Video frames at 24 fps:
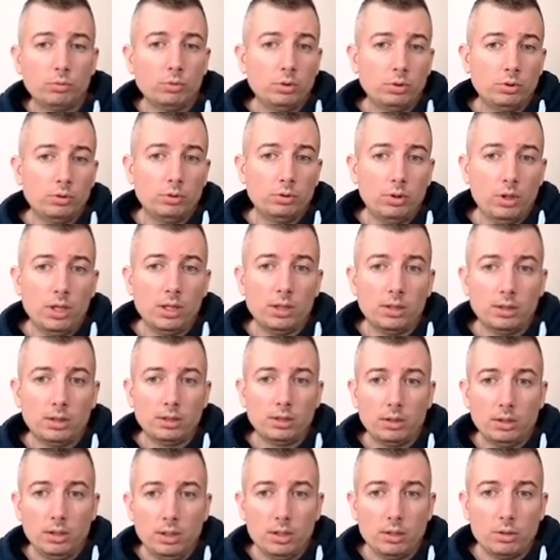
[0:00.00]
trade
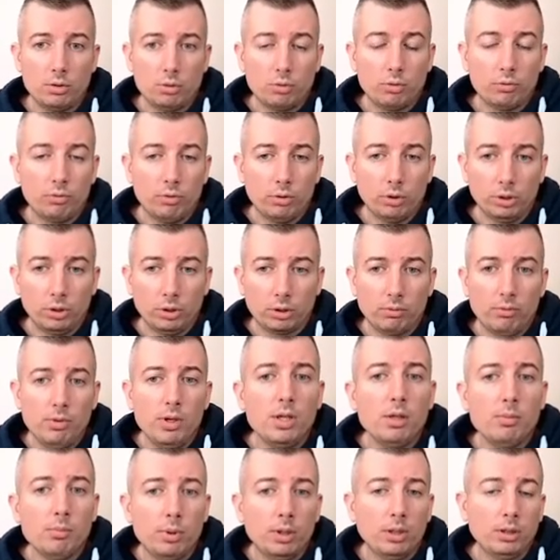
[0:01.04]
his rook for the
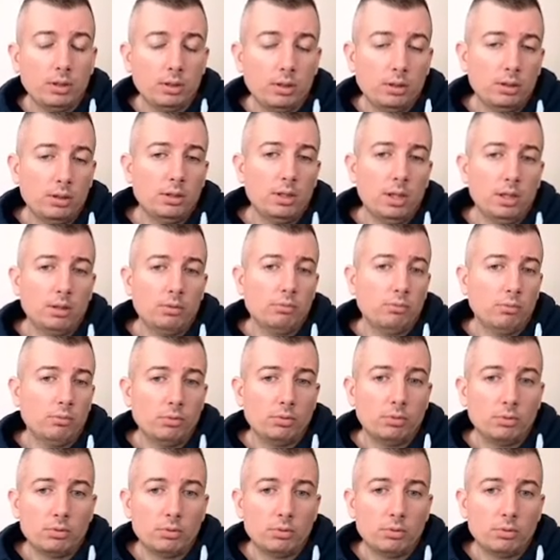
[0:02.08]
queen, but then